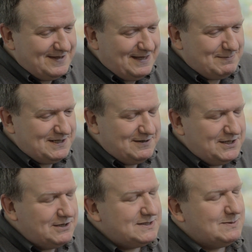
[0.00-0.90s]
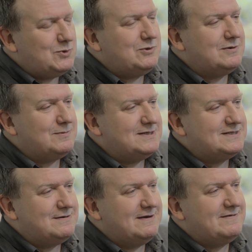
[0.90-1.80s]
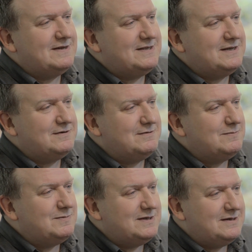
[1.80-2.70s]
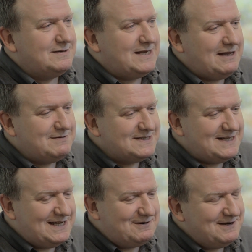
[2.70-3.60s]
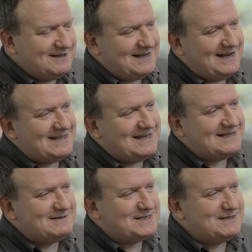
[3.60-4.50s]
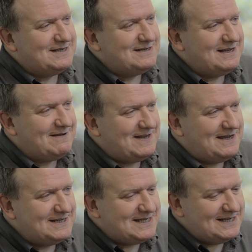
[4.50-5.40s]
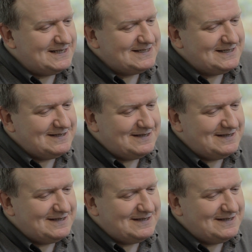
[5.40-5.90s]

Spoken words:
Absolutely no support whatsoever, no counselling or anything like that, which we have nowadays.